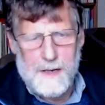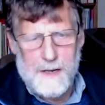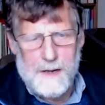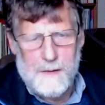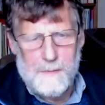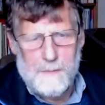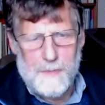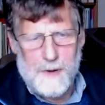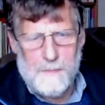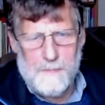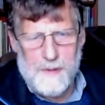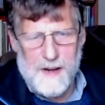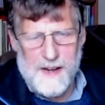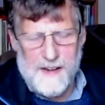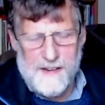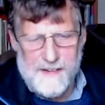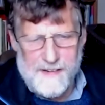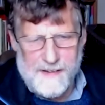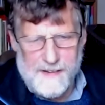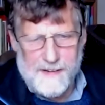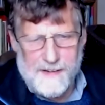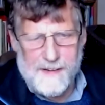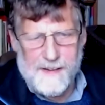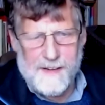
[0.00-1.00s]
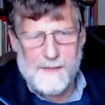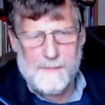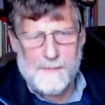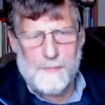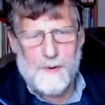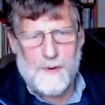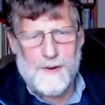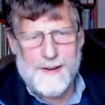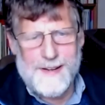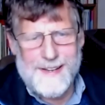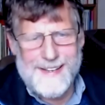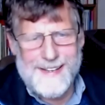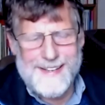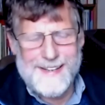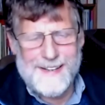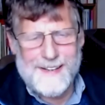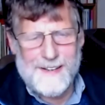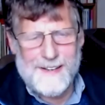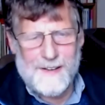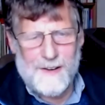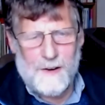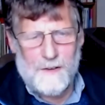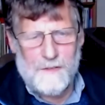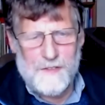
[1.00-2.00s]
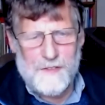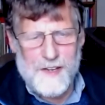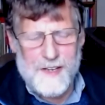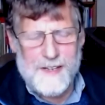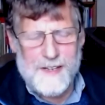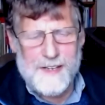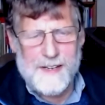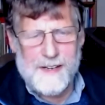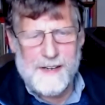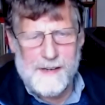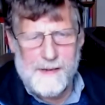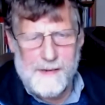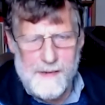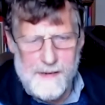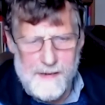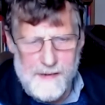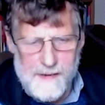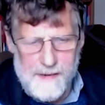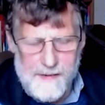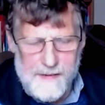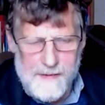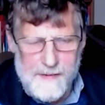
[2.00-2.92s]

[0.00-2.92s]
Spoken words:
But basically the point of it is